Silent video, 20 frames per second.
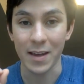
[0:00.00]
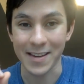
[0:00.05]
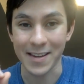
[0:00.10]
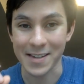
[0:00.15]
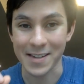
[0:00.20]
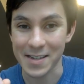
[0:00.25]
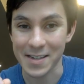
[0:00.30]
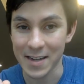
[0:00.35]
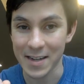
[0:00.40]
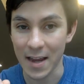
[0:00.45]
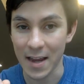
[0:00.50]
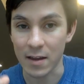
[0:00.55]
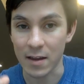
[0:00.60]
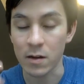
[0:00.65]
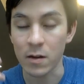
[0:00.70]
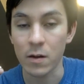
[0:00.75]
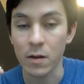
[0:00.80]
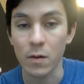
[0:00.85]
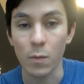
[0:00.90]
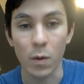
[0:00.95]

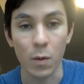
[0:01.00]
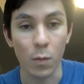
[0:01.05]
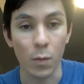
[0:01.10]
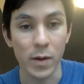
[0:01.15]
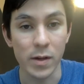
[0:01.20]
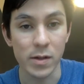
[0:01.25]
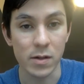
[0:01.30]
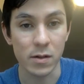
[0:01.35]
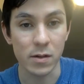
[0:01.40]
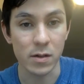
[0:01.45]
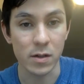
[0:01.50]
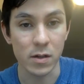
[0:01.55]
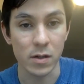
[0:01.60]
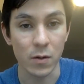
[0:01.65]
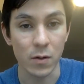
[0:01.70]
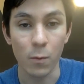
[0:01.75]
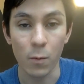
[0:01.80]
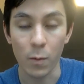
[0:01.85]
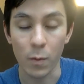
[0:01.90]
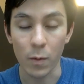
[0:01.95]
Instead, what wizards
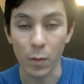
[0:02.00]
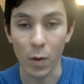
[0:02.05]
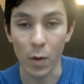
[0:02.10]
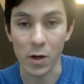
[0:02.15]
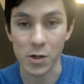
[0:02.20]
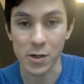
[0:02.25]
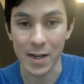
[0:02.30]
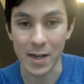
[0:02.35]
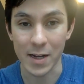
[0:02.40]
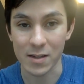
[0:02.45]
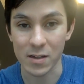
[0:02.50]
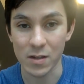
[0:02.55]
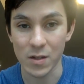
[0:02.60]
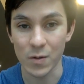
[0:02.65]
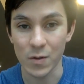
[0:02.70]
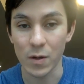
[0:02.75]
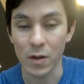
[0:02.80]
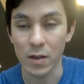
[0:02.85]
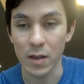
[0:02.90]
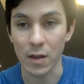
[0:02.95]
do, we watched
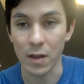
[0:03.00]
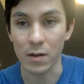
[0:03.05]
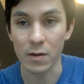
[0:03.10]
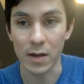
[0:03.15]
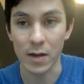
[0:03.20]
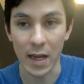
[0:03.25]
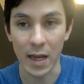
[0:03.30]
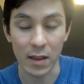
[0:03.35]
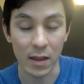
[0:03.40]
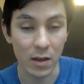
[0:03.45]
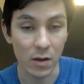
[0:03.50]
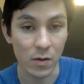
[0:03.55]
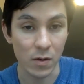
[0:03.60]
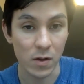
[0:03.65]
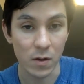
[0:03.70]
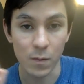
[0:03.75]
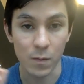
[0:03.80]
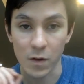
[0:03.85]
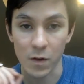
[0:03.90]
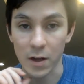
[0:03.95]
Datsuk the other day in the
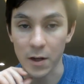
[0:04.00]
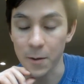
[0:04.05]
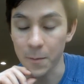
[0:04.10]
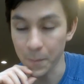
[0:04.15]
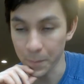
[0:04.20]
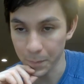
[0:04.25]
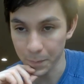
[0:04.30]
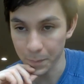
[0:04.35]
YouTube video,